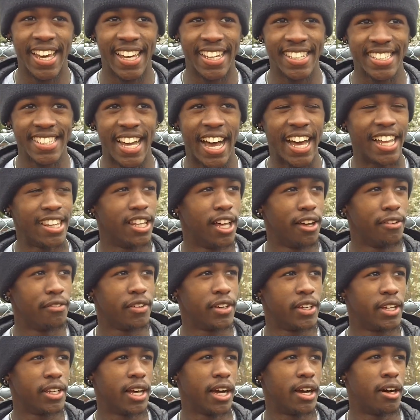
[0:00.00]
Yes, I
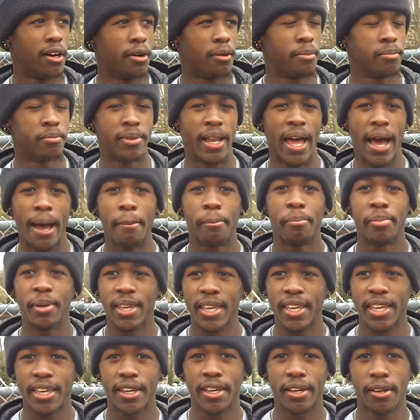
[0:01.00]
love it. Not
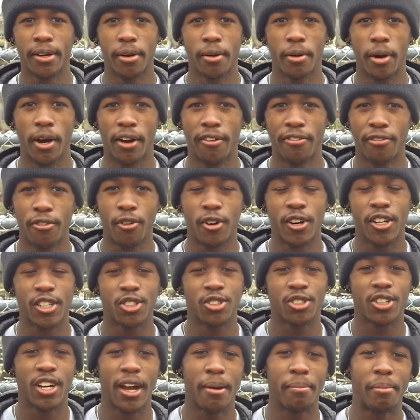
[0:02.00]
being a
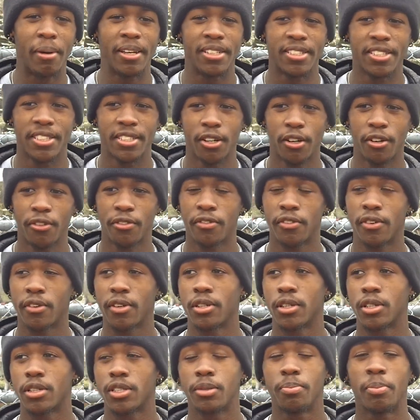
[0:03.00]
400 guy myself,
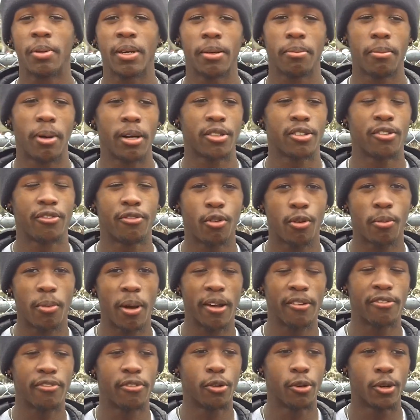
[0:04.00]
speaking about the
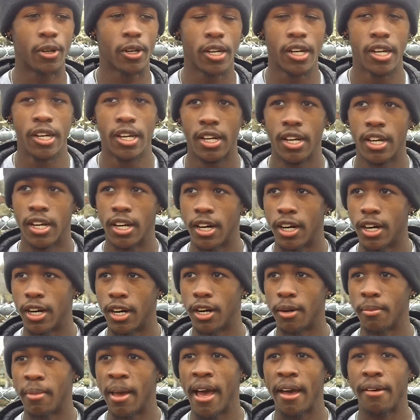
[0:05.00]
4x4,
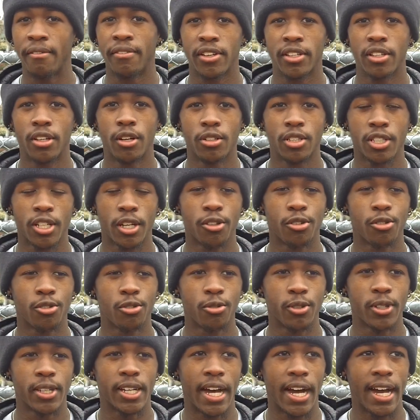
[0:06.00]
having those other
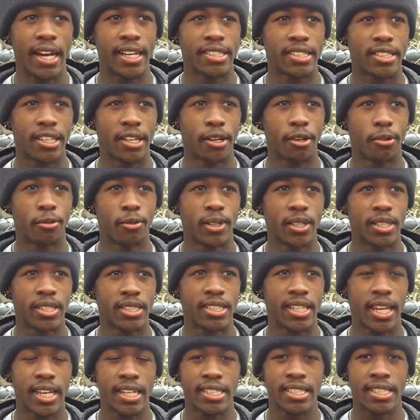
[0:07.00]
three guys there really
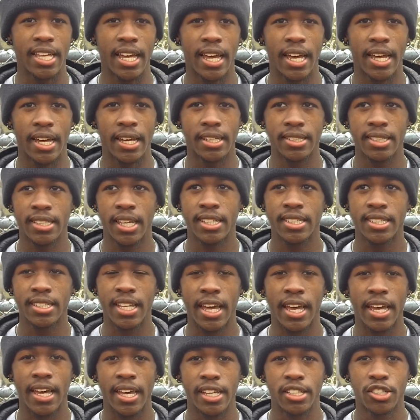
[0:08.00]
takes that
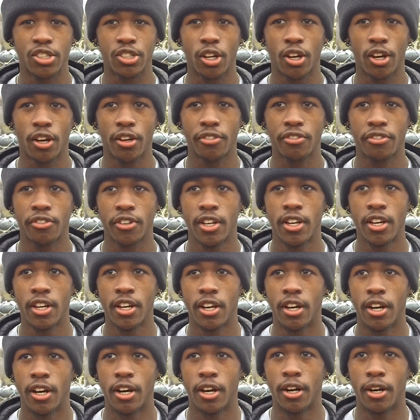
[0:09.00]
edge off.
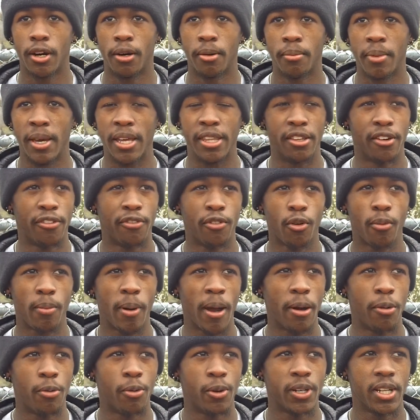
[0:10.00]
And the
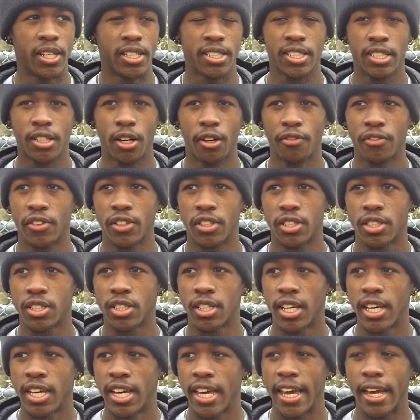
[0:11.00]
4x1 itself
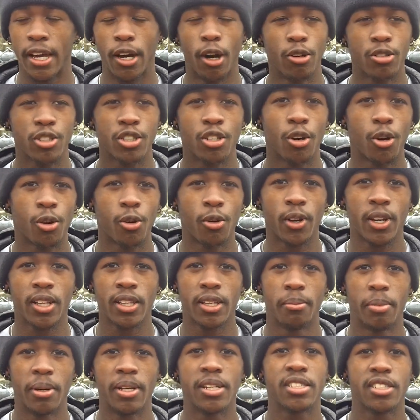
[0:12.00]
it goes so
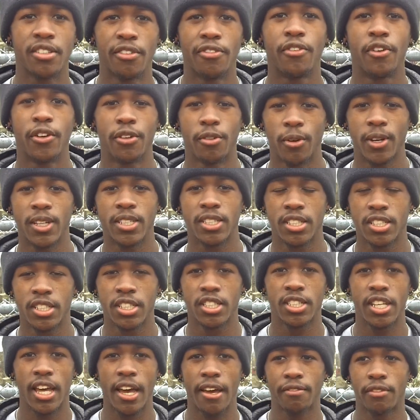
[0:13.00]
quickly, but it's a fun race to
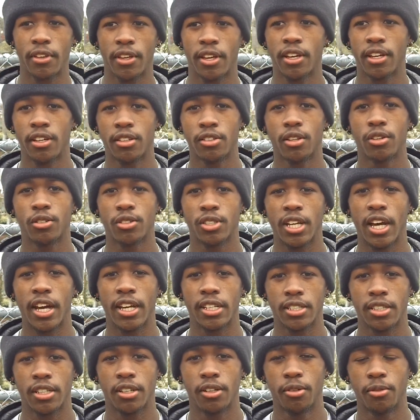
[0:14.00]
just have those
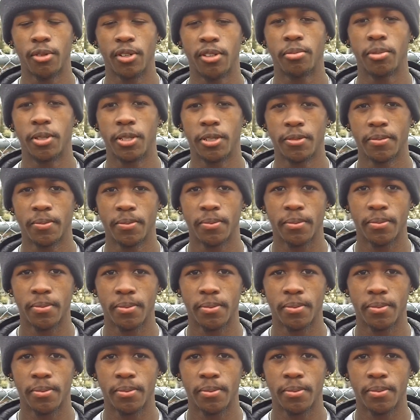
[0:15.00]
guys there with me.